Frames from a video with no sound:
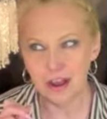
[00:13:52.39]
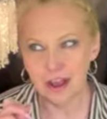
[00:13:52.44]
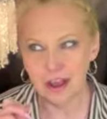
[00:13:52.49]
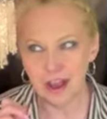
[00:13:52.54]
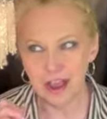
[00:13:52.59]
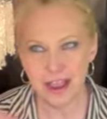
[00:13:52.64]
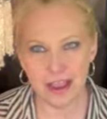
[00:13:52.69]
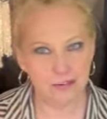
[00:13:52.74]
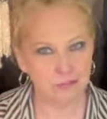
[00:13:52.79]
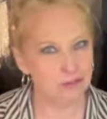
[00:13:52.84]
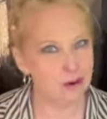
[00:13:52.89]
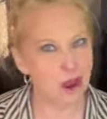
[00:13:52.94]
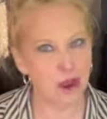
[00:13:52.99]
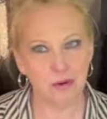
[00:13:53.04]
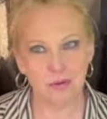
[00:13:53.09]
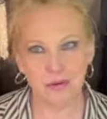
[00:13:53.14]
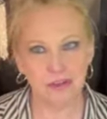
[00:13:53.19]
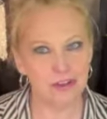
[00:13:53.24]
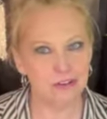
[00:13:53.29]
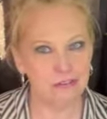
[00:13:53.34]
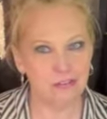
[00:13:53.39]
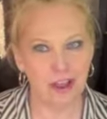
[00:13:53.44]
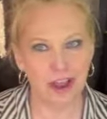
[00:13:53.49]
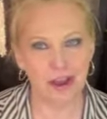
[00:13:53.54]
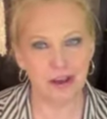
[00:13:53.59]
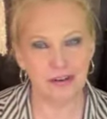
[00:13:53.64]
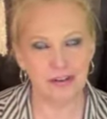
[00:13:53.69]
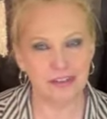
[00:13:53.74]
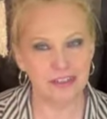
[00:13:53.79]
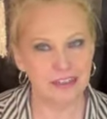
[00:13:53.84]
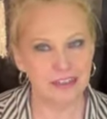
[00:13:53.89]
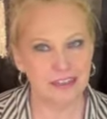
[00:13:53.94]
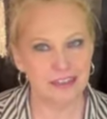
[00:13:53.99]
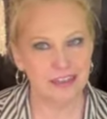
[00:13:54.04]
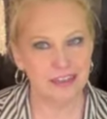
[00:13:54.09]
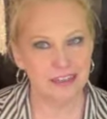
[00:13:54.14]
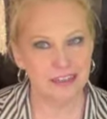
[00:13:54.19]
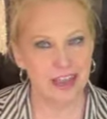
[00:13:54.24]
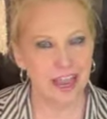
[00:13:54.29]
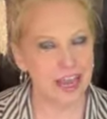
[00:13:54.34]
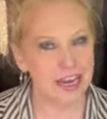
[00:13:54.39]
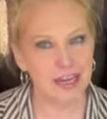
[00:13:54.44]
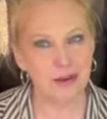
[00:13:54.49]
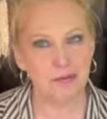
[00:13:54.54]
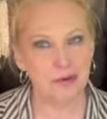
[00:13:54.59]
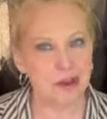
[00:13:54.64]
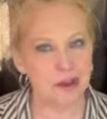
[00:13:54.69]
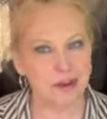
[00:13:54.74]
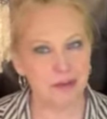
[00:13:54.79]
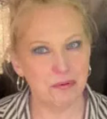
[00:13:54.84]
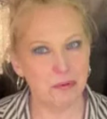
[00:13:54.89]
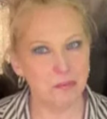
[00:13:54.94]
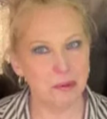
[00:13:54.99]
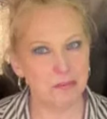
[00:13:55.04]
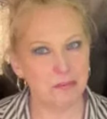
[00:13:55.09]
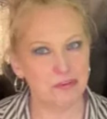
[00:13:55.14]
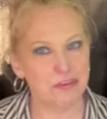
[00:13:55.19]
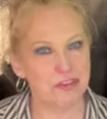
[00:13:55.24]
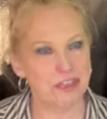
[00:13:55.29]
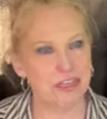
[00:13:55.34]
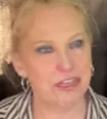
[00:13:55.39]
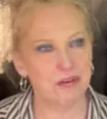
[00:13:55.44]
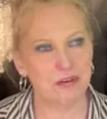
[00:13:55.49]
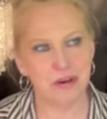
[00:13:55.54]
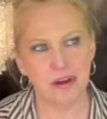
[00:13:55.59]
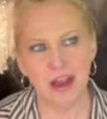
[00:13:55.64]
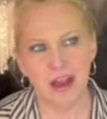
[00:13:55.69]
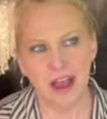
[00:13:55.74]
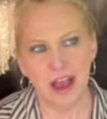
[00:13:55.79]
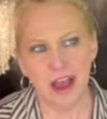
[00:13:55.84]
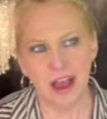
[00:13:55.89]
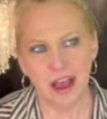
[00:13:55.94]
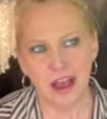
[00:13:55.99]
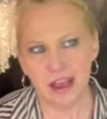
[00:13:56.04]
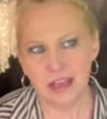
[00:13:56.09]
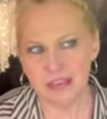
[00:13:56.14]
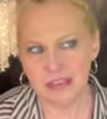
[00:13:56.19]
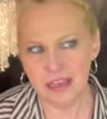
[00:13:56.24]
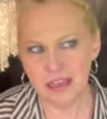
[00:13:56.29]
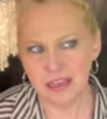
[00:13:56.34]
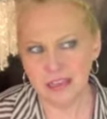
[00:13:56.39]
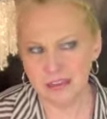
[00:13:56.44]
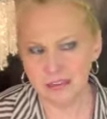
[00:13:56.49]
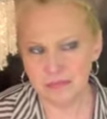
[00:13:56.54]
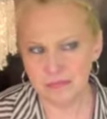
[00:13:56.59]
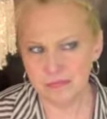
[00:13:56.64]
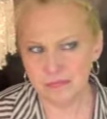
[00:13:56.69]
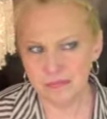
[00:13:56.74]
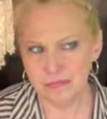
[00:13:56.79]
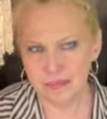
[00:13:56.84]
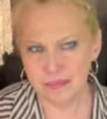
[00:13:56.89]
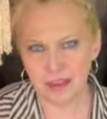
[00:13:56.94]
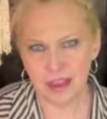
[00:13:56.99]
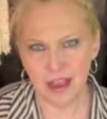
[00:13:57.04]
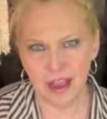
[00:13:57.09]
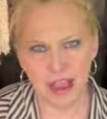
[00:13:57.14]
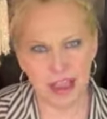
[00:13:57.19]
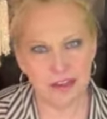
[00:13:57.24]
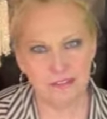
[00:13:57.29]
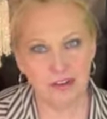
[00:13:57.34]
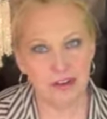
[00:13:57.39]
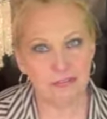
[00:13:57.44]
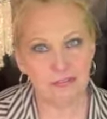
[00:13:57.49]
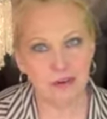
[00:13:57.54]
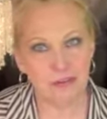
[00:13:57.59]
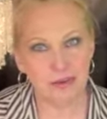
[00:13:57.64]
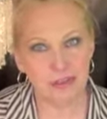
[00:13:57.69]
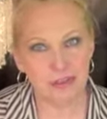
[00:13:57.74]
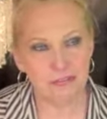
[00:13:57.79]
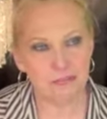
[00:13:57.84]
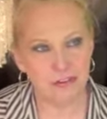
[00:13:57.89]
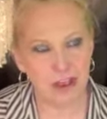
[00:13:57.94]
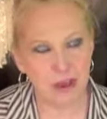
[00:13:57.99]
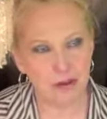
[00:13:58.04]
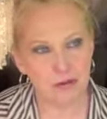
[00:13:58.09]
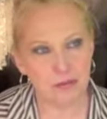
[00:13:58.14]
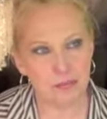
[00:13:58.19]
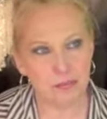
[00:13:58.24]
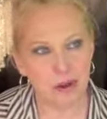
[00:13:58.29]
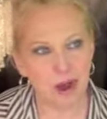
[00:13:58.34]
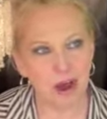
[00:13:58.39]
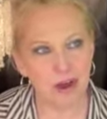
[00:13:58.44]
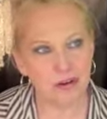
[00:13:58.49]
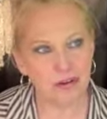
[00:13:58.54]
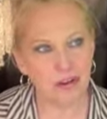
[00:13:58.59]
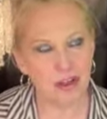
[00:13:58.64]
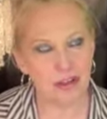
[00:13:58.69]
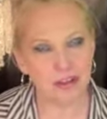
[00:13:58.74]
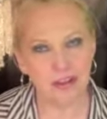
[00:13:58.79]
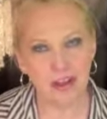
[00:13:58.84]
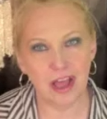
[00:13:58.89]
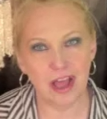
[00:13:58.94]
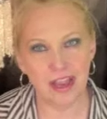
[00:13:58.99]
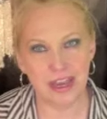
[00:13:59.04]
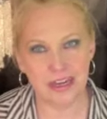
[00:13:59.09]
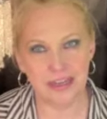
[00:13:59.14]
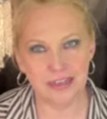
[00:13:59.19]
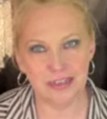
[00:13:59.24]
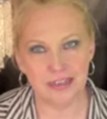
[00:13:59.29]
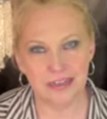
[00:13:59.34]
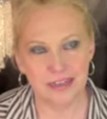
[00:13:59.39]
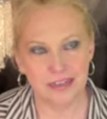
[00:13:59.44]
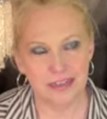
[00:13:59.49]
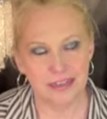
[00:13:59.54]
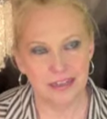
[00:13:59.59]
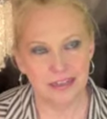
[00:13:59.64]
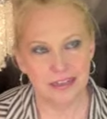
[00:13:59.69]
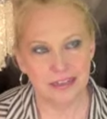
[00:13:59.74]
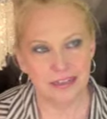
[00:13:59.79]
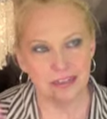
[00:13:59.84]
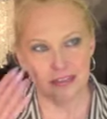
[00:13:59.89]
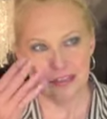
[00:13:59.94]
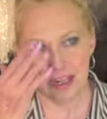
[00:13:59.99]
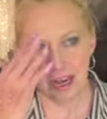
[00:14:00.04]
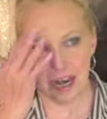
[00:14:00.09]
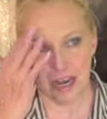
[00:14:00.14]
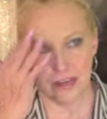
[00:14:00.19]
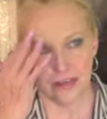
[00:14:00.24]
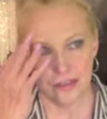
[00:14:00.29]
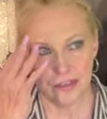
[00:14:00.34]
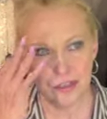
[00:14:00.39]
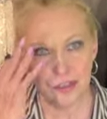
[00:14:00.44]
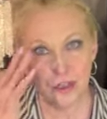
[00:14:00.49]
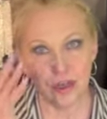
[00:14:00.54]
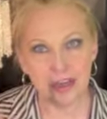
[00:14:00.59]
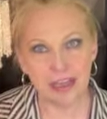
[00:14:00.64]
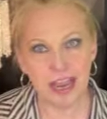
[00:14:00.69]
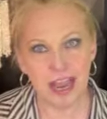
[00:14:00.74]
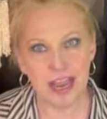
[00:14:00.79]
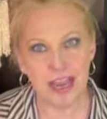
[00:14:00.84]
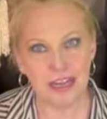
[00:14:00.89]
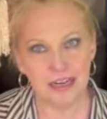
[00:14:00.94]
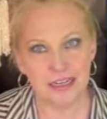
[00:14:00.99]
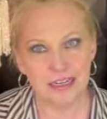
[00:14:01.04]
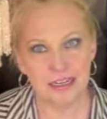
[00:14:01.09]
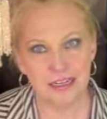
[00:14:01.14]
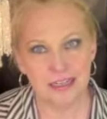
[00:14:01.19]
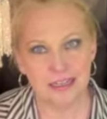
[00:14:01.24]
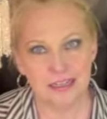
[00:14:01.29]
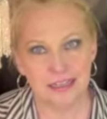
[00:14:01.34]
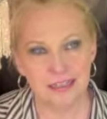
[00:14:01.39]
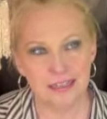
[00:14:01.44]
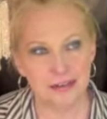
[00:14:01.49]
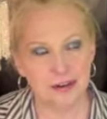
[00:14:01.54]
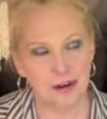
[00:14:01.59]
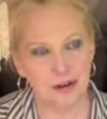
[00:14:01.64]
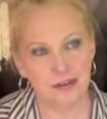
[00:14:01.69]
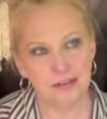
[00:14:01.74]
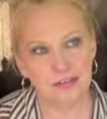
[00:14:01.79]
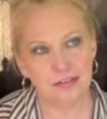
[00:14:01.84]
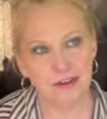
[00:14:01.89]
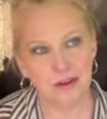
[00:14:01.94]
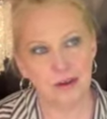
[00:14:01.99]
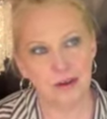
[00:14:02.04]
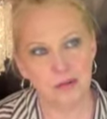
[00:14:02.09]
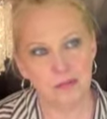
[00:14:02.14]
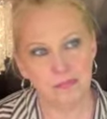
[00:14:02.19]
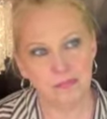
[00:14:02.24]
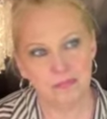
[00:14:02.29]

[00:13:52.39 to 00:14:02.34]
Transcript: I have not really found anyone who remembers it, or like, I haven't even really found a bottle online that I could look at, so